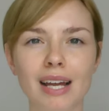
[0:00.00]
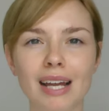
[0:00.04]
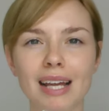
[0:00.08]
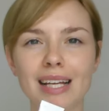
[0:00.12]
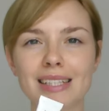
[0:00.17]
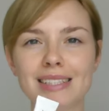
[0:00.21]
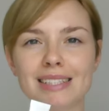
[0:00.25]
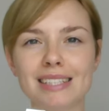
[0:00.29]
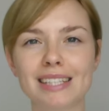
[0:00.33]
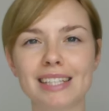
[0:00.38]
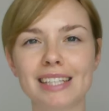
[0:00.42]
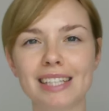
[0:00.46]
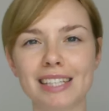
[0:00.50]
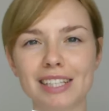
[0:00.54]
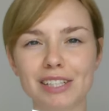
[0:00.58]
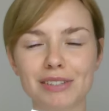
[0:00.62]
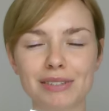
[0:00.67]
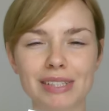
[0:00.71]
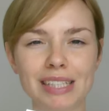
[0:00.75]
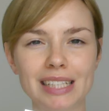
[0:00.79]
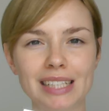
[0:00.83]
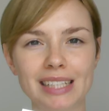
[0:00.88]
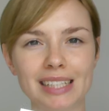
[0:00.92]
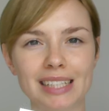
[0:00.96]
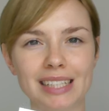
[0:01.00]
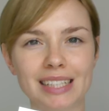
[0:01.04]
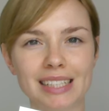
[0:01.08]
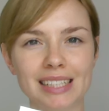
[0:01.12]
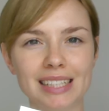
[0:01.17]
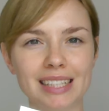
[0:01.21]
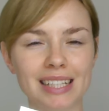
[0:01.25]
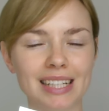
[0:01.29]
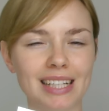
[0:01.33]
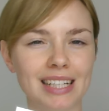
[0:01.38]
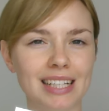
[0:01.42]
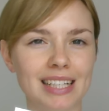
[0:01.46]
its key
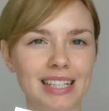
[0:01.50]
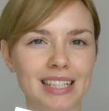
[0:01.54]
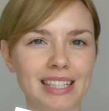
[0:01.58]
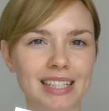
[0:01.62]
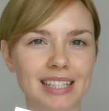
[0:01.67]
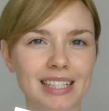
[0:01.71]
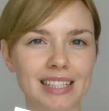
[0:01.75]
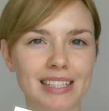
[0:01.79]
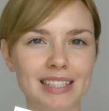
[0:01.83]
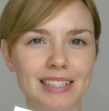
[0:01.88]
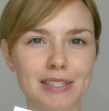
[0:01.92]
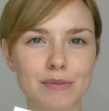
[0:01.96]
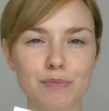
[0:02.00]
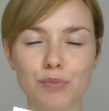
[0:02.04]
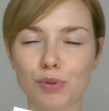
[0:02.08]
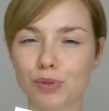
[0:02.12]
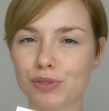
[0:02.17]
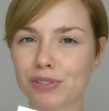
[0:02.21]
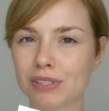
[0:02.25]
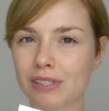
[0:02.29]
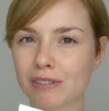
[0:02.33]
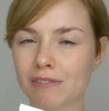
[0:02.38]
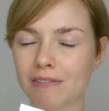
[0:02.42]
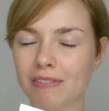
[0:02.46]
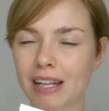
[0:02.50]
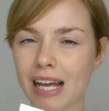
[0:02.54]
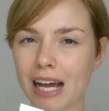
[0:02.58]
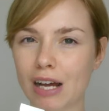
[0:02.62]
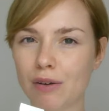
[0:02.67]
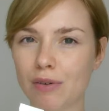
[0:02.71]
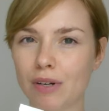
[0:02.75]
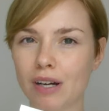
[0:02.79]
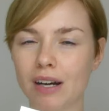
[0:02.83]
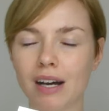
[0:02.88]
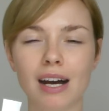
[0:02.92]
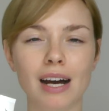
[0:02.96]
ingredient is porcelain
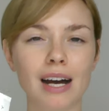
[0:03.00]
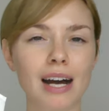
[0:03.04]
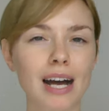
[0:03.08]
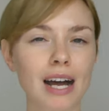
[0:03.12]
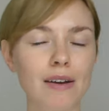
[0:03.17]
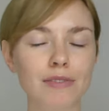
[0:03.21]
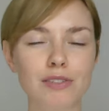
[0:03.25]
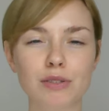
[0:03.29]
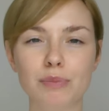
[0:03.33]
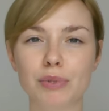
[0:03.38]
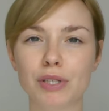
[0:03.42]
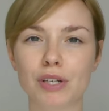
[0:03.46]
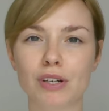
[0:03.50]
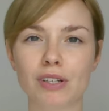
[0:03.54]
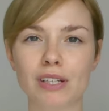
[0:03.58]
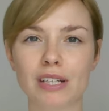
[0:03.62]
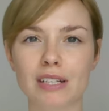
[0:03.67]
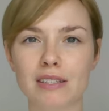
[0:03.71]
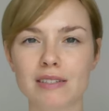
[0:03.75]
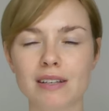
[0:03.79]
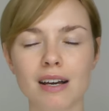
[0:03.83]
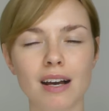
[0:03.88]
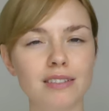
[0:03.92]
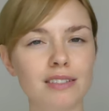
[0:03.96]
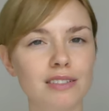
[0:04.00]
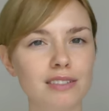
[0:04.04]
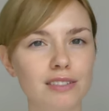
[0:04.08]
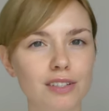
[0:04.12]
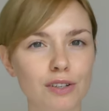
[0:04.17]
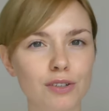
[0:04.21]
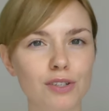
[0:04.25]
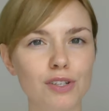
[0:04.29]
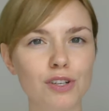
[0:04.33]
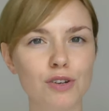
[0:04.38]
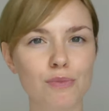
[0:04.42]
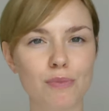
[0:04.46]
flower. I have to be honest, I
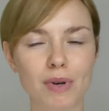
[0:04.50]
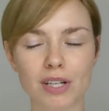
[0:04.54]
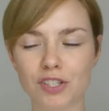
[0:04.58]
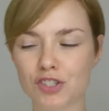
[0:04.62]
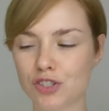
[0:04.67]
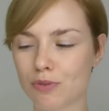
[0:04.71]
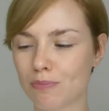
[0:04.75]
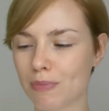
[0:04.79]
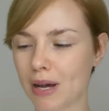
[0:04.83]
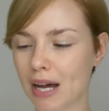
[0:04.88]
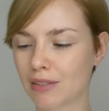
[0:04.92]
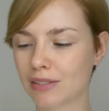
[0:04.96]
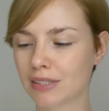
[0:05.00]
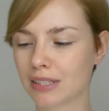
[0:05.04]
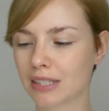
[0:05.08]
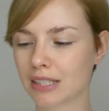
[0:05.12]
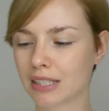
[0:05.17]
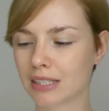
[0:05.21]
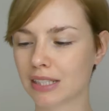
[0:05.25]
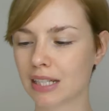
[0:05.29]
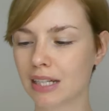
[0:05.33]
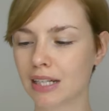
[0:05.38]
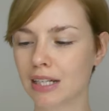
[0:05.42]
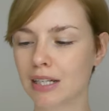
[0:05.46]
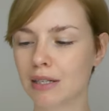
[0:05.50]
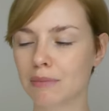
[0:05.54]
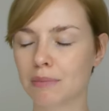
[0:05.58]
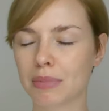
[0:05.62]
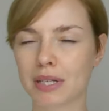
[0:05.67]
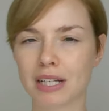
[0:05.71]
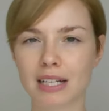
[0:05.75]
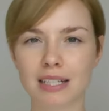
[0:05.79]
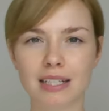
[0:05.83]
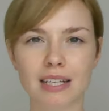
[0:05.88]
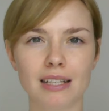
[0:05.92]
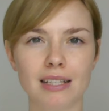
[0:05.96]
don't know much about it,
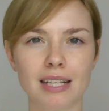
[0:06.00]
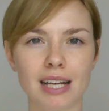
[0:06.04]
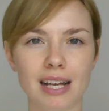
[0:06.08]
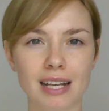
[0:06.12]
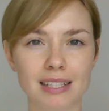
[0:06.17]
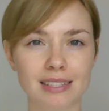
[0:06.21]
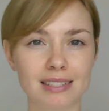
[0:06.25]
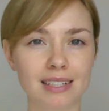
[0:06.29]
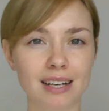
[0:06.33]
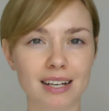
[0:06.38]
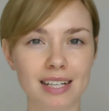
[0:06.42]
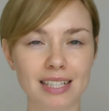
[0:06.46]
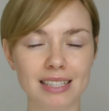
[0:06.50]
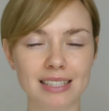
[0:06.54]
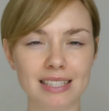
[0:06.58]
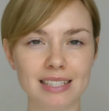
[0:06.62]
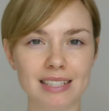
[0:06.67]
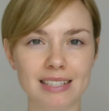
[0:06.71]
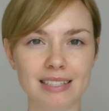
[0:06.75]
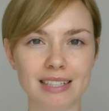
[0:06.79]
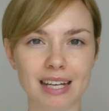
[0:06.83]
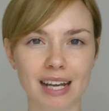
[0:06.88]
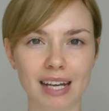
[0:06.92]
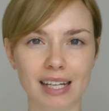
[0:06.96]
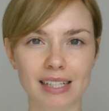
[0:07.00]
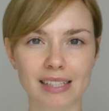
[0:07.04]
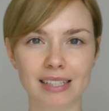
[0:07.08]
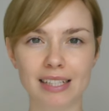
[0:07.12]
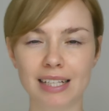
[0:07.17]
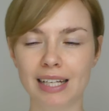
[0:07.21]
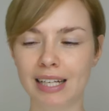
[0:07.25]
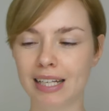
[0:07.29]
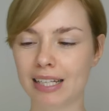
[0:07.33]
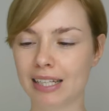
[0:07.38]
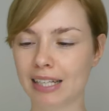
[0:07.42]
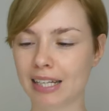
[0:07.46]
but as I understand,
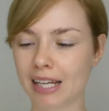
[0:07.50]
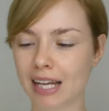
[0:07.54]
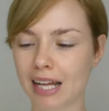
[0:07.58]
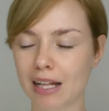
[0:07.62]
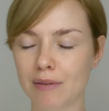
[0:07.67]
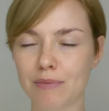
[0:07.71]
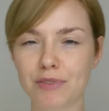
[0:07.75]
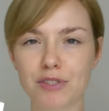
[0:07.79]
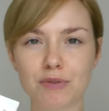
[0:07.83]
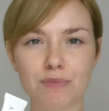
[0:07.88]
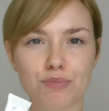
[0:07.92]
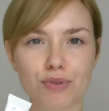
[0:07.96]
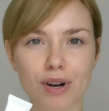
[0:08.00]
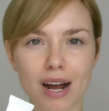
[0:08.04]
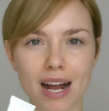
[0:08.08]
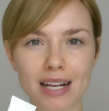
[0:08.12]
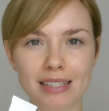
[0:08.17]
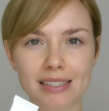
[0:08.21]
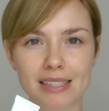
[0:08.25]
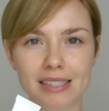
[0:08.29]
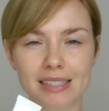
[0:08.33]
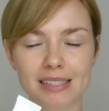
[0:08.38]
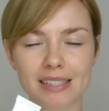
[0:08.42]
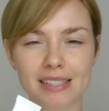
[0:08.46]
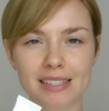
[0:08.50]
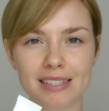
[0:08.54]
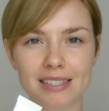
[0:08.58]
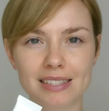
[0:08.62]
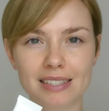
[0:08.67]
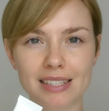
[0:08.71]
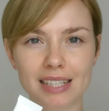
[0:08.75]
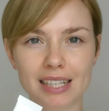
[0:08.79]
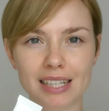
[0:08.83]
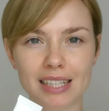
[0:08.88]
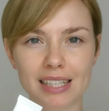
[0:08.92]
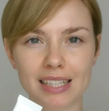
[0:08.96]
it helps brighten the
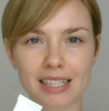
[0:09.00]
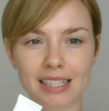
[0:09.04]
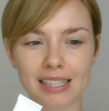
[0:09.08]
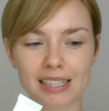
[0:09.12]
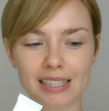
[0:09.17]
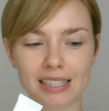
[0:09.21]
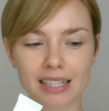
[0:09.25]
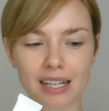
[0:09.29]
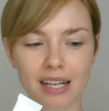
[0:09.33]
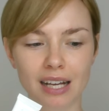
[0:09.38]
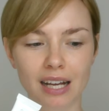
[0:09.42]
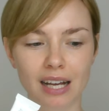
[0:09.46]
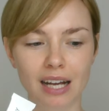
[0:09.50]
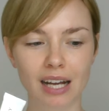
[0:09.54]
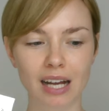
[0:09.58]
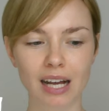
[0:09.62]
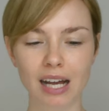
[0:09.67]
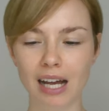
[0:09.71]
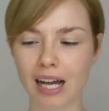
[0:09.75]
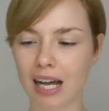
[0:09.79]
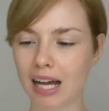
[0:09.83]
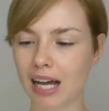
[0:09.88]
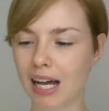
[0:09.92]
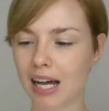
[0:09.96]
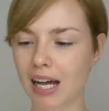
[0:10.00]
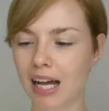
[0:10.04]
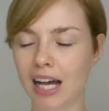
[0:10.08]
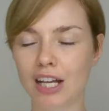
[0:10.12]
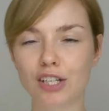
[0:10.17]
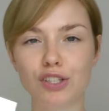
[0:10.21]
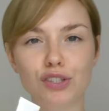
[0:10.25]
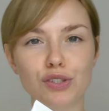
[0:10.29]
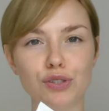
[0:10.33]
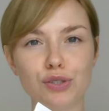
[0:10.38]
skin uh, and